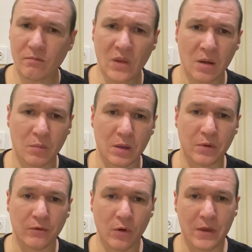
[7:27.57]
But
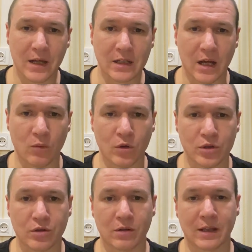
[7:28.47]
before that I
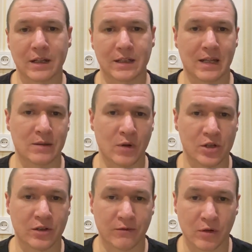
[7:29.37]
want to collect as
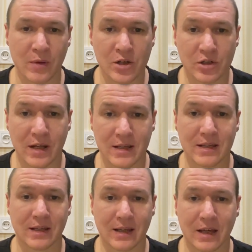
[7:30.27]
much information as
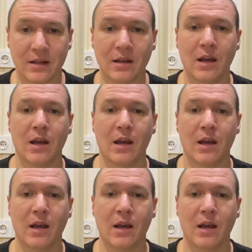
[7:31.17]
I can.